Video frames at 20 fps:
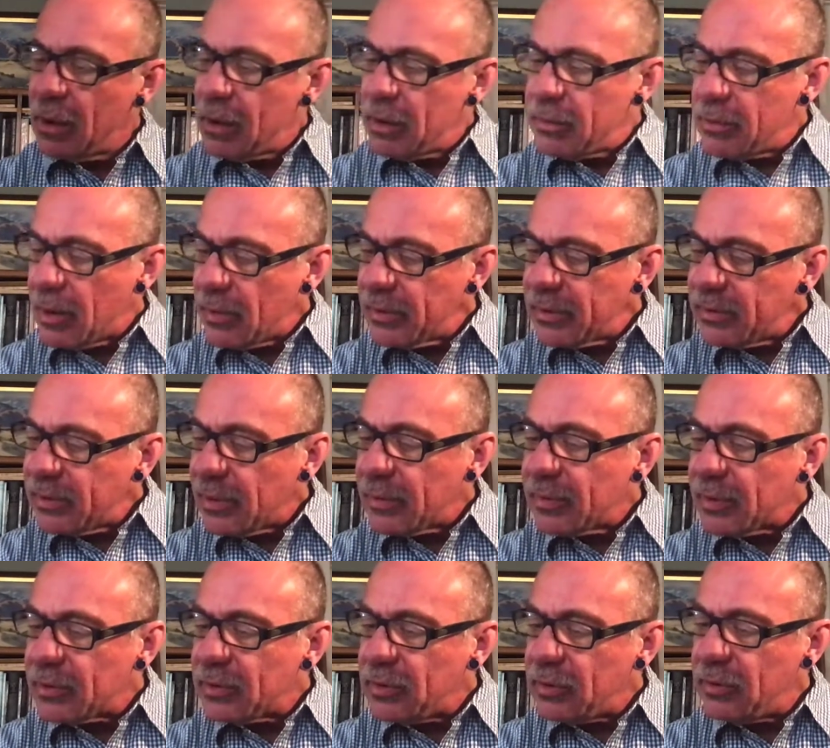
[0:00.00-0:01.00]
Notice that
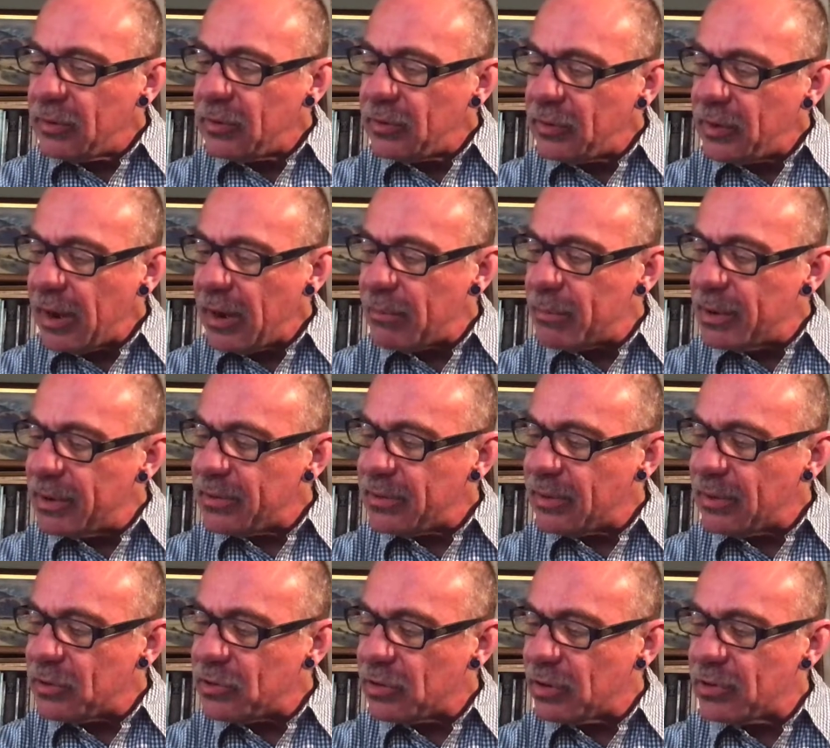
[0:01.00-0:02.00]
the two statements
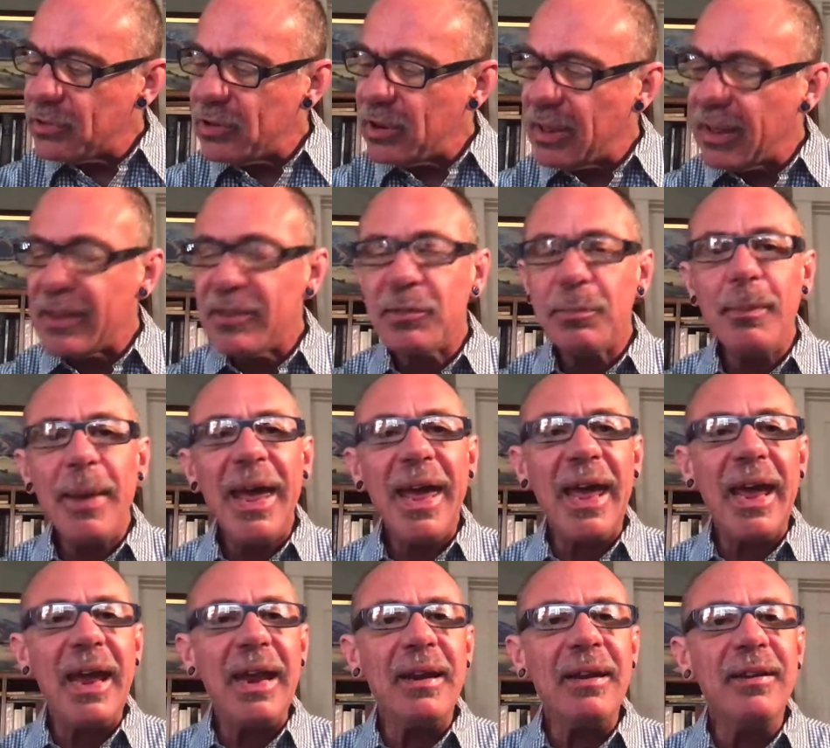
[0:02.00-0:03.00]
that Churchill has
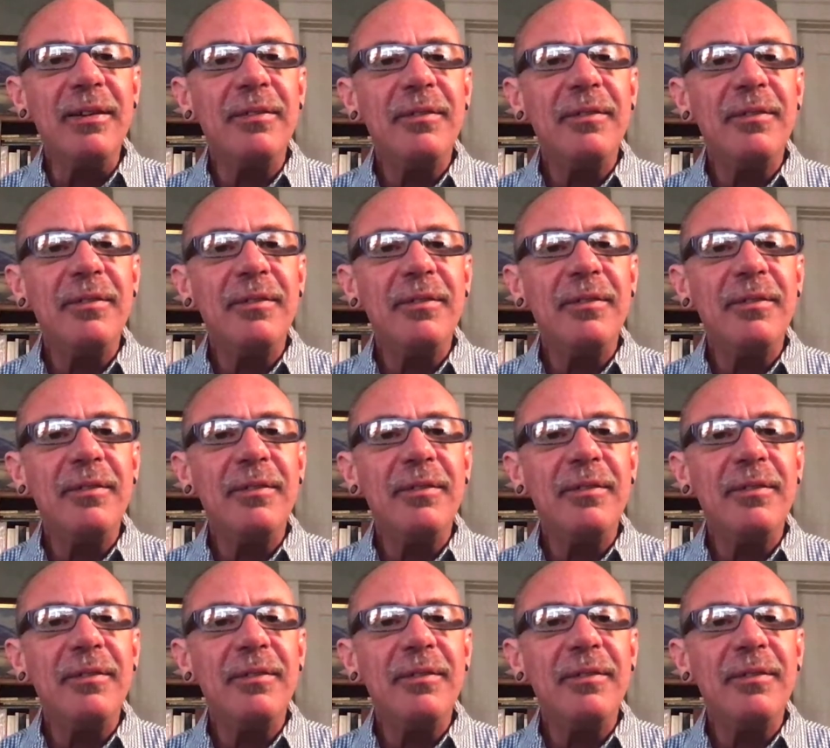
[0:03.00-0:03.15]
made